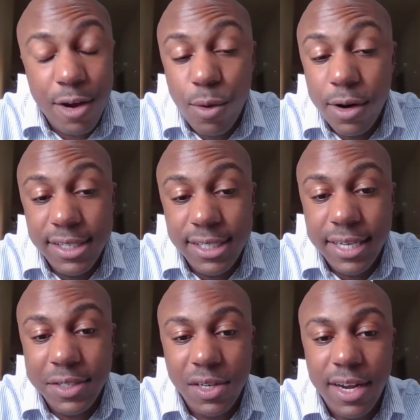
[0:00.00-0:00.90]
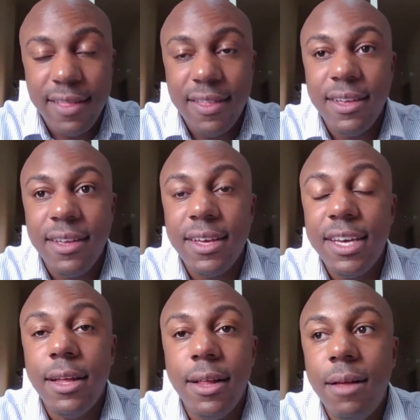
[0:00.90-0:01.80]
organization like the
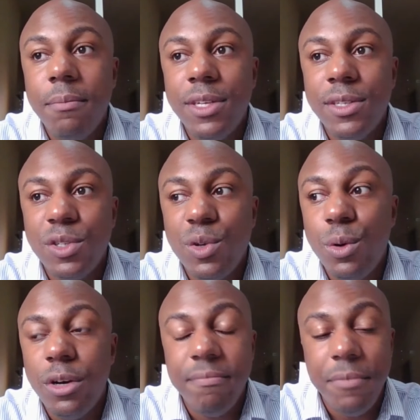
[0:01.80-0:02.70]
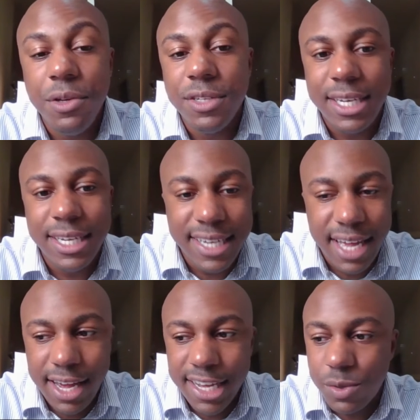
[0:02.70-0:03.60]
Columbus School of Music and
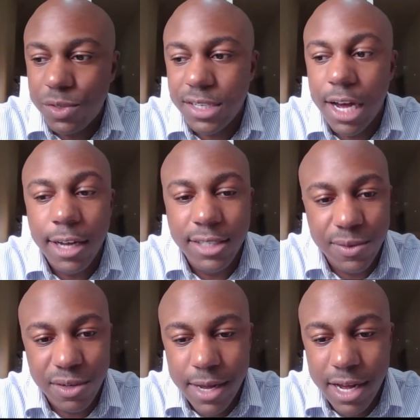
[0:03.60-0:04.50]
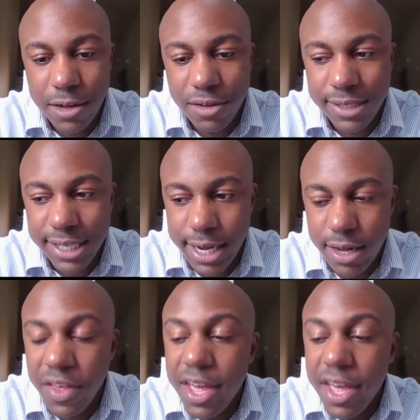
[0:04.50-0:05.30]
Dance, which is also in my hometown.